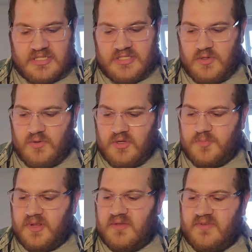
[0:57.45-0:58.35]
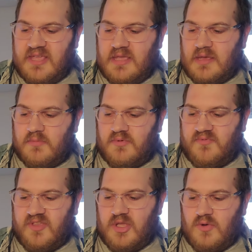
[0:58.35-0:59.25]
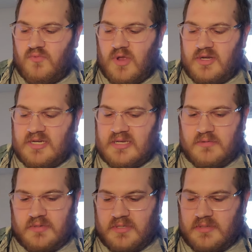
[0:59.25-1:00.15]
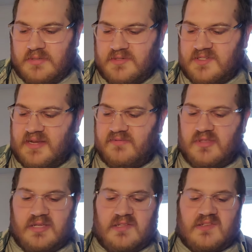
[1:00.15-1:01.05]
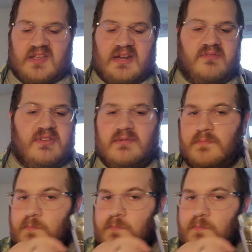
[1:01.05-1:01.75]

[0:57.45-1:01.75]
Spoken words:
Let's do a little bit of a review rundown, huh? See everything inside of it.